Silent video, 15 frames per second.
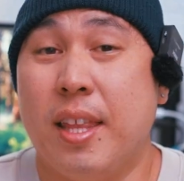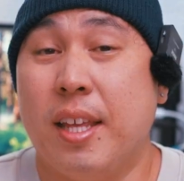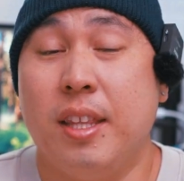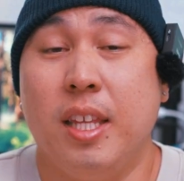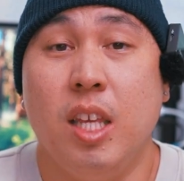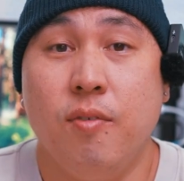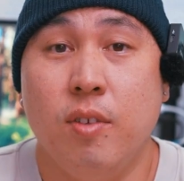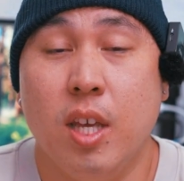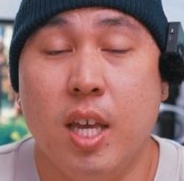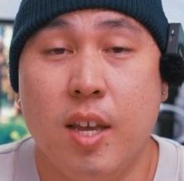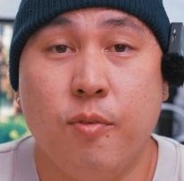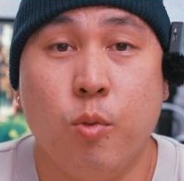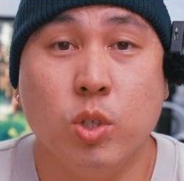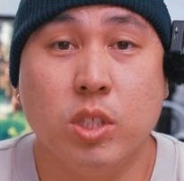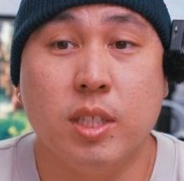that the
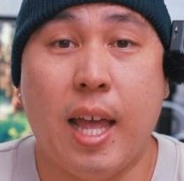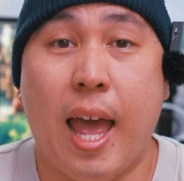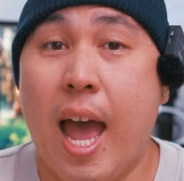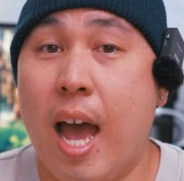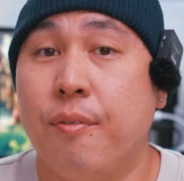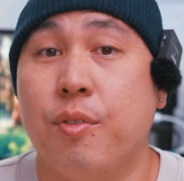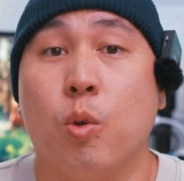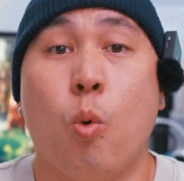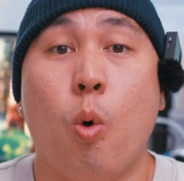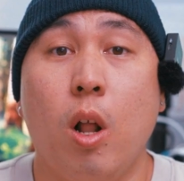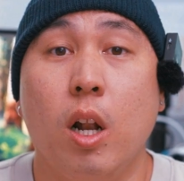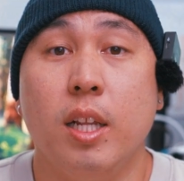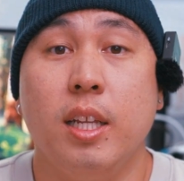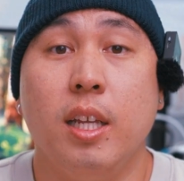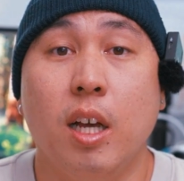EVF was half the
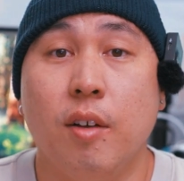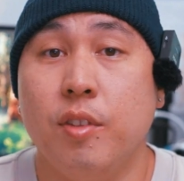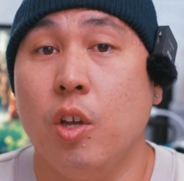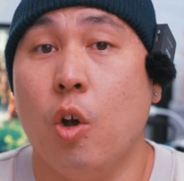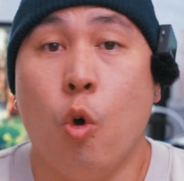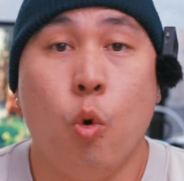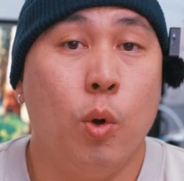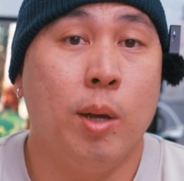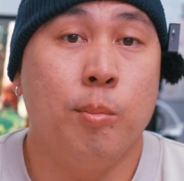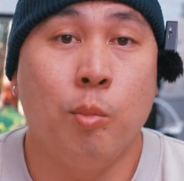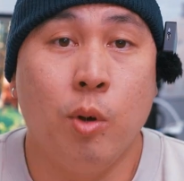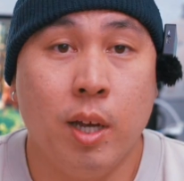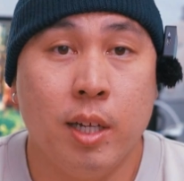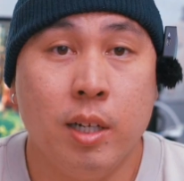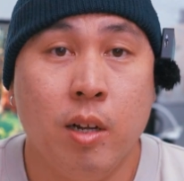quality of the
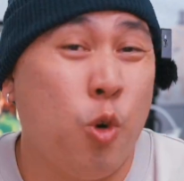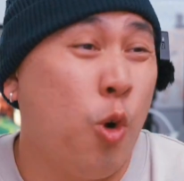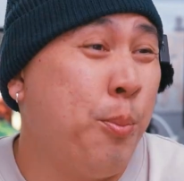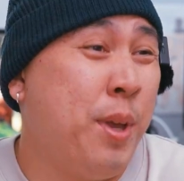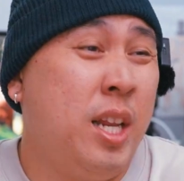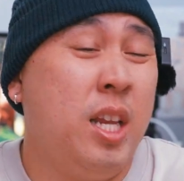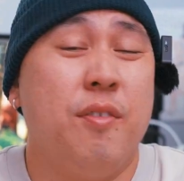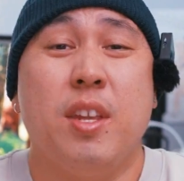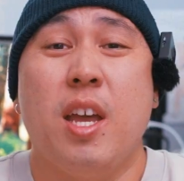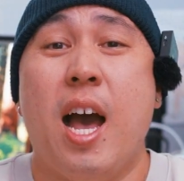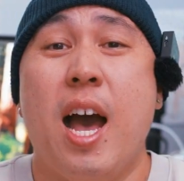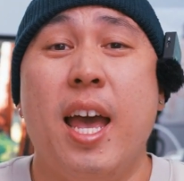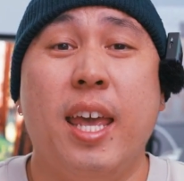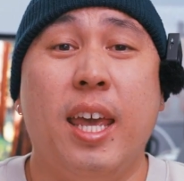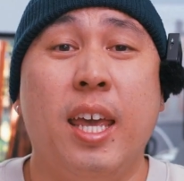OM1 or many of the
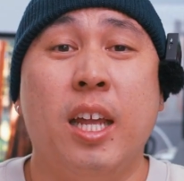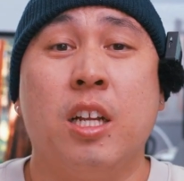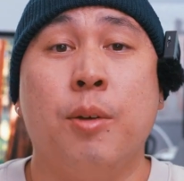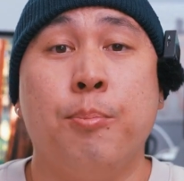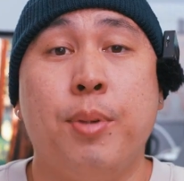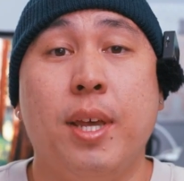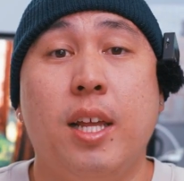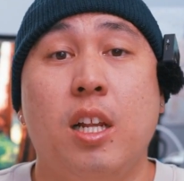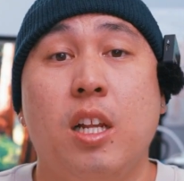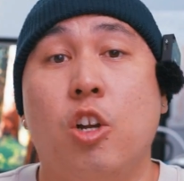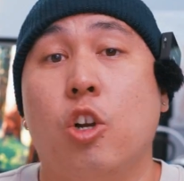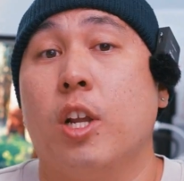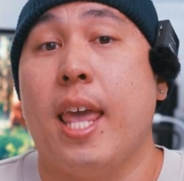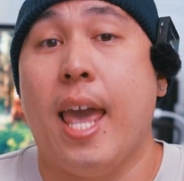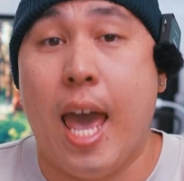high-end
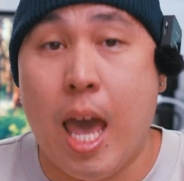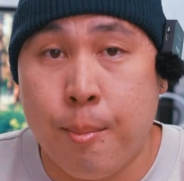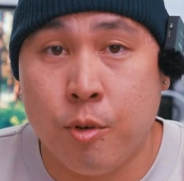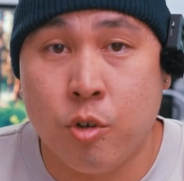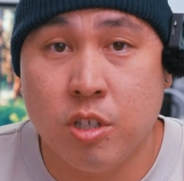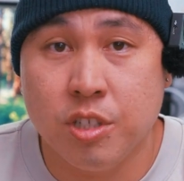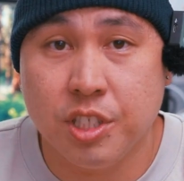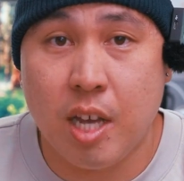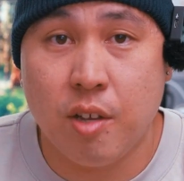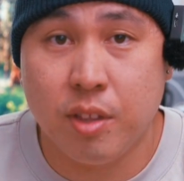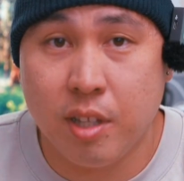competitor cameras out